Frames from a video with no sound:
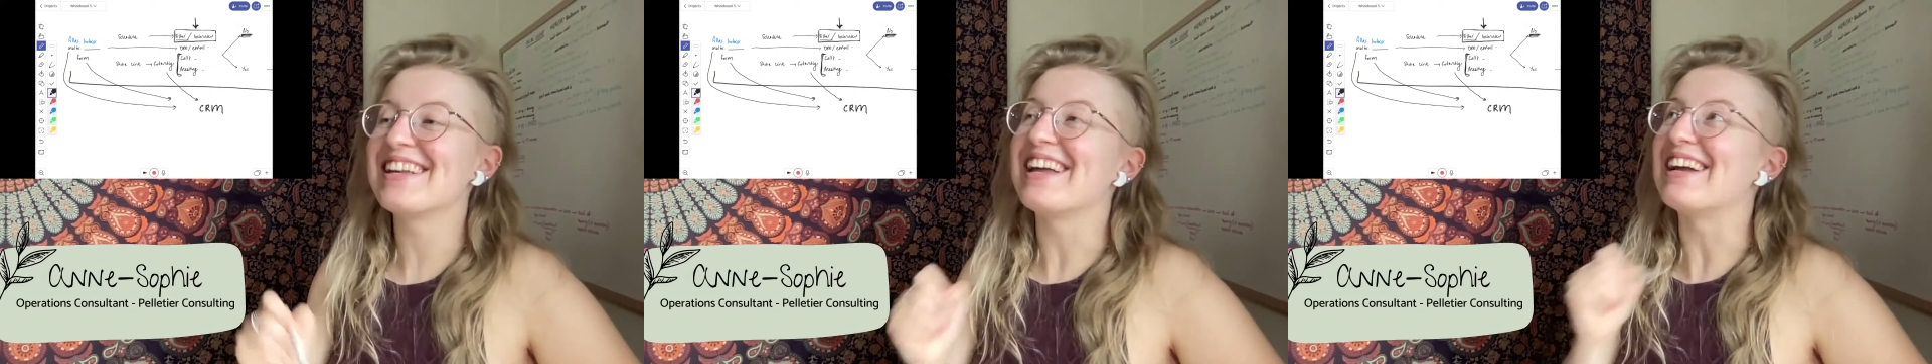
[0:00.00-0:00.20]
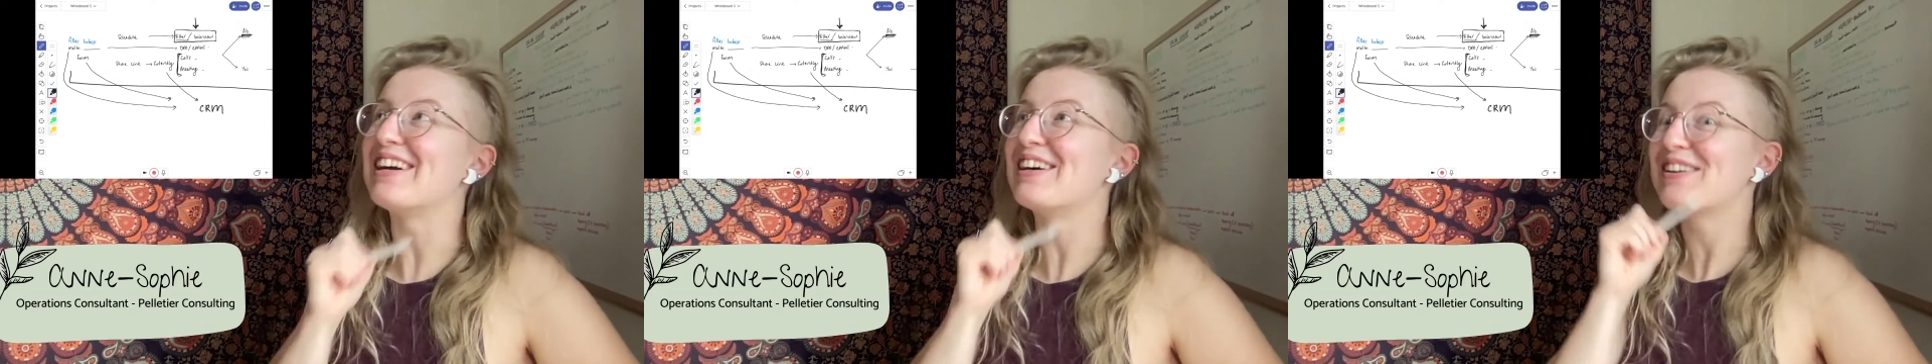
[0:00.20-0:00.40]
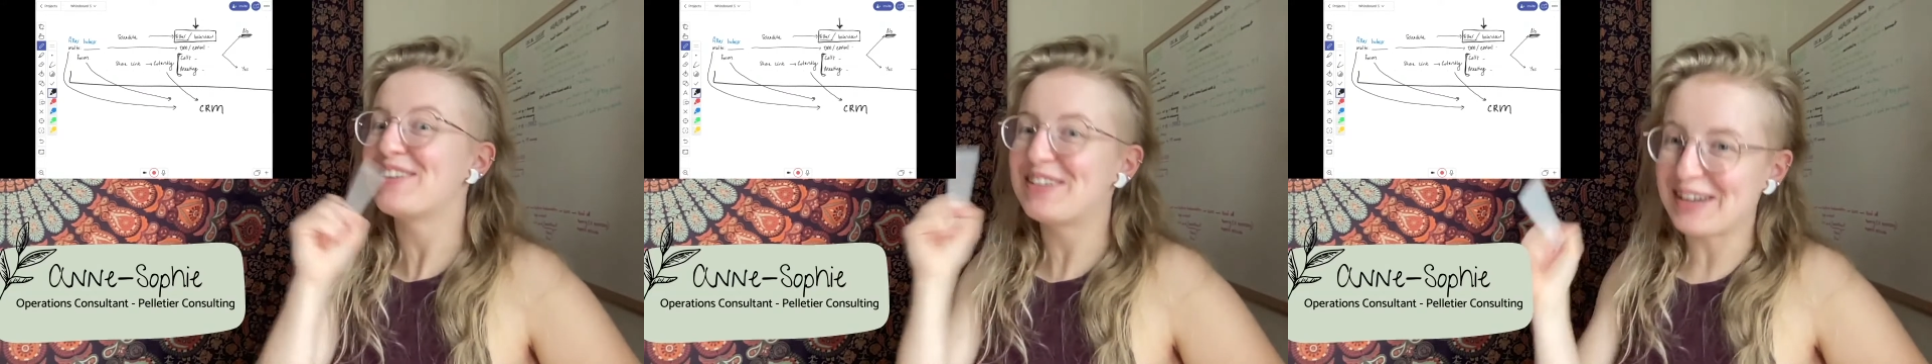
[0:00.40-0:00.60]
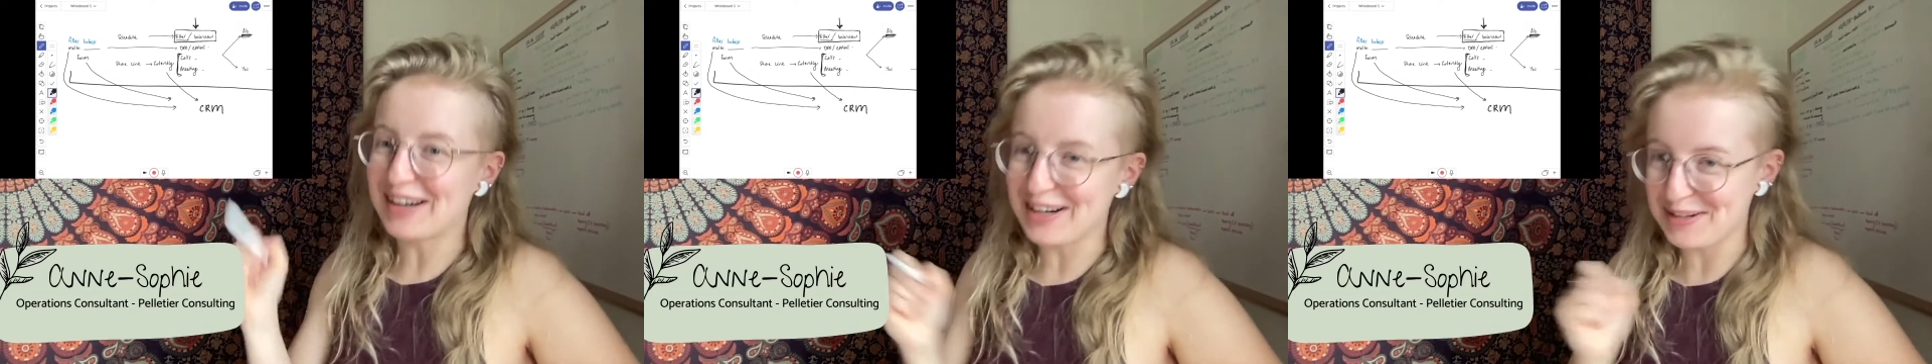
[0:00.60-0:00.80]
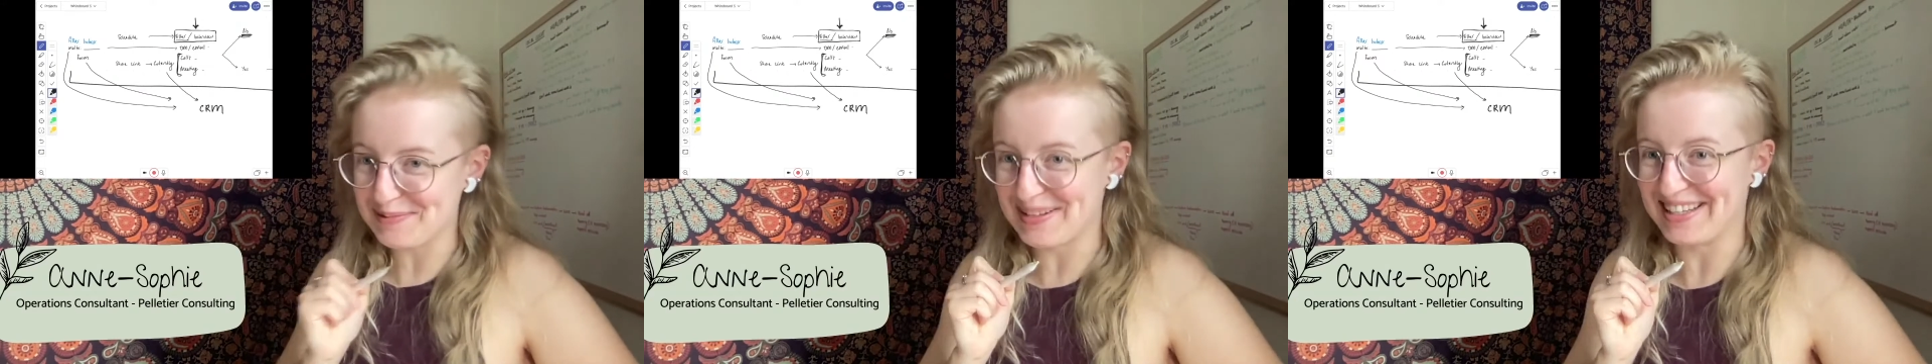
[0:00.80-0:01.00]

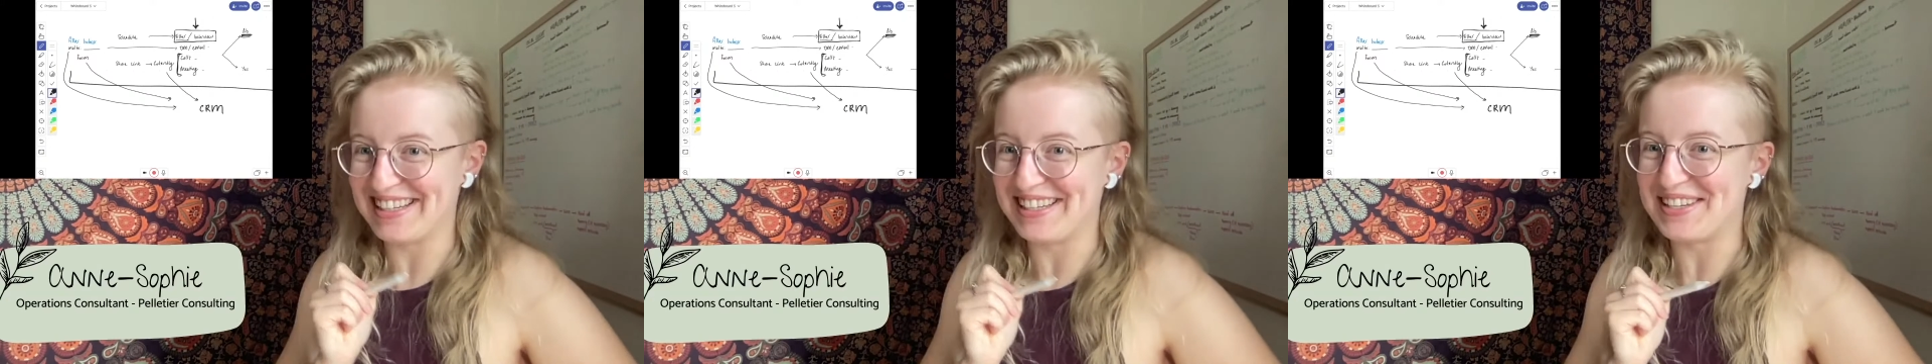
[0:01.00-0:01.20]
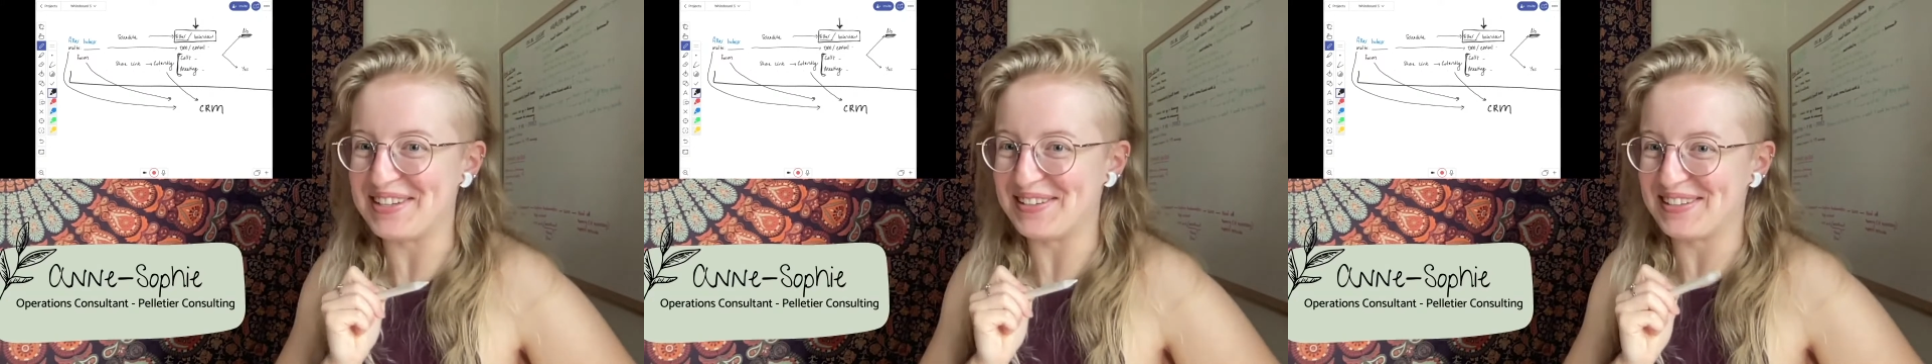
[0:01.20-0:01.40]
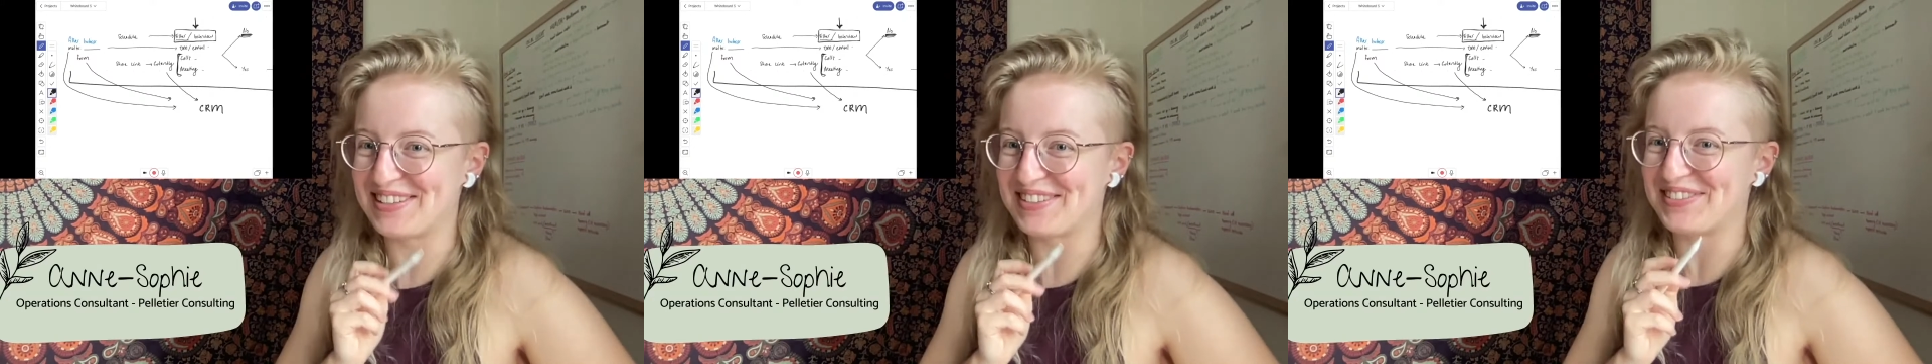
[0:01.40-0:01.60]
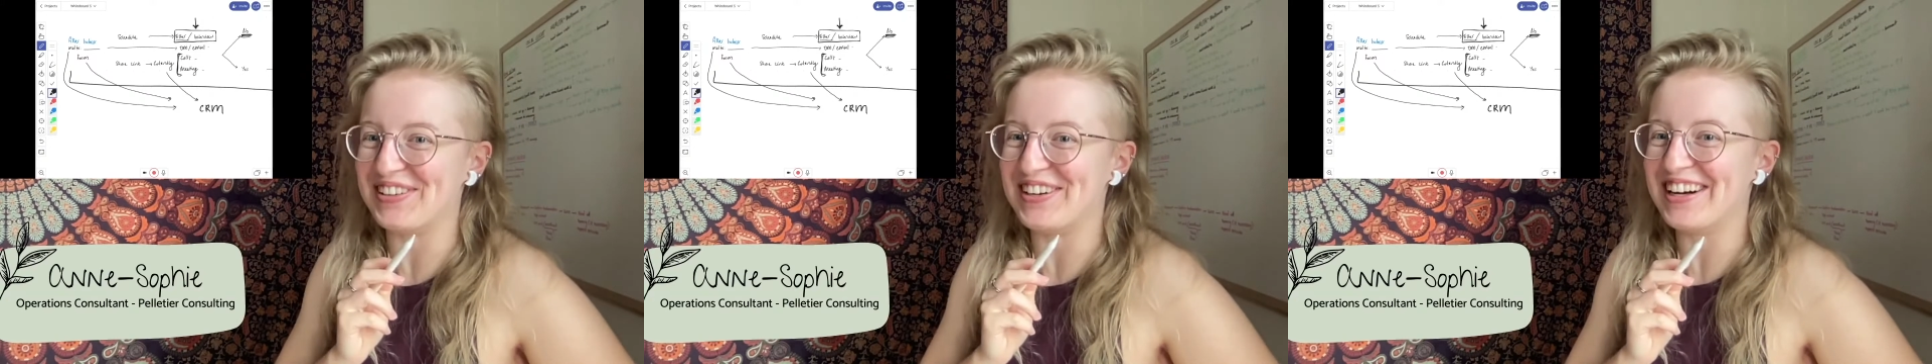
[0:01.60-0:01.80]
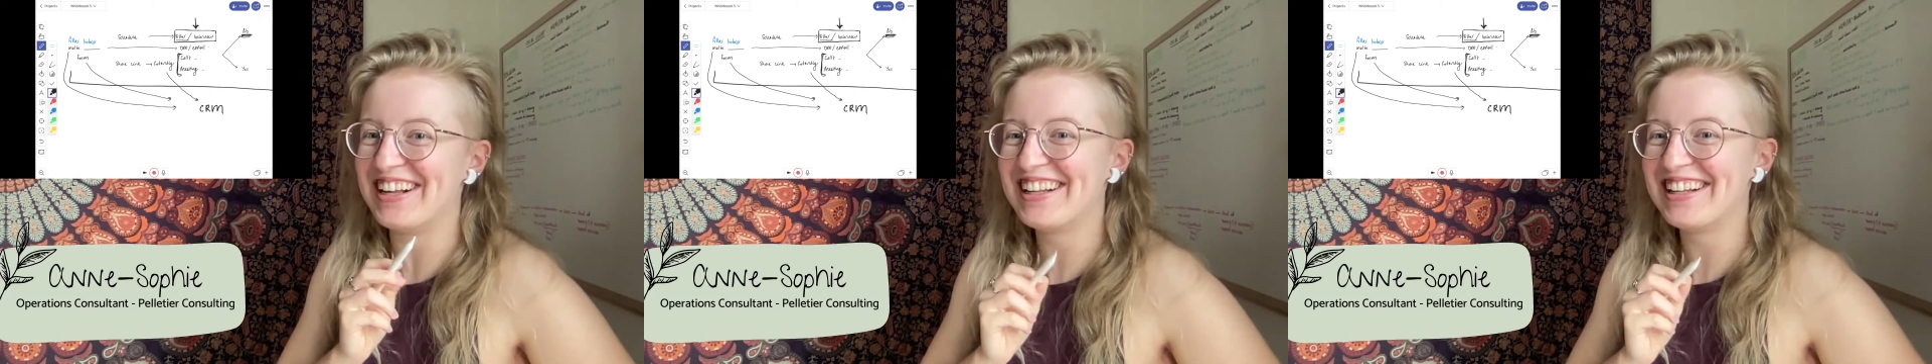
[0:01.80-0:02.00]
incredibly
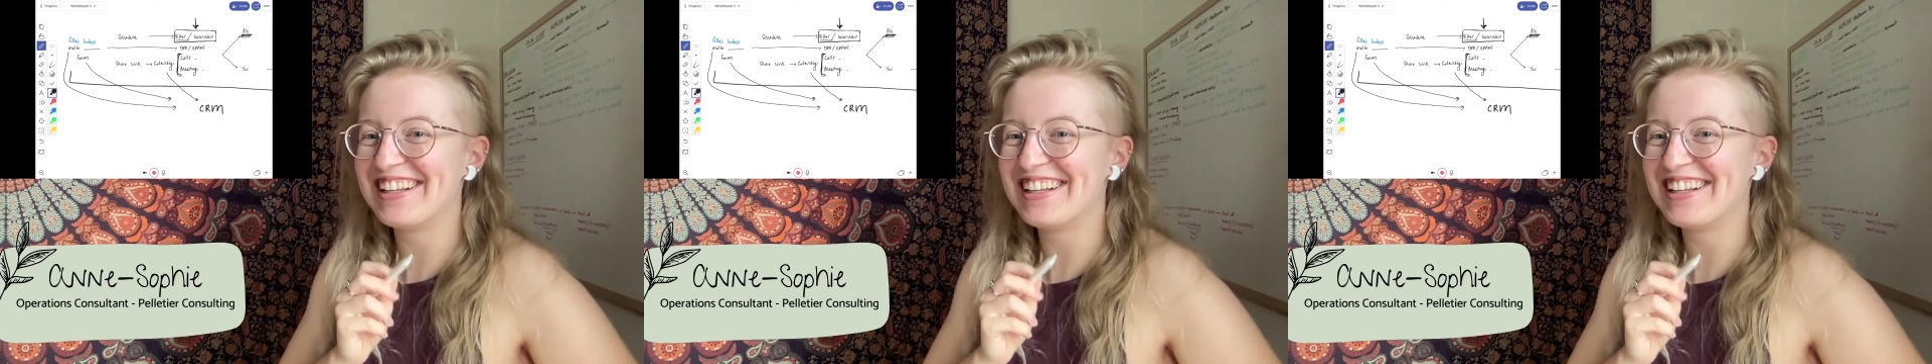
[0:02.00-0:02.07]
useful.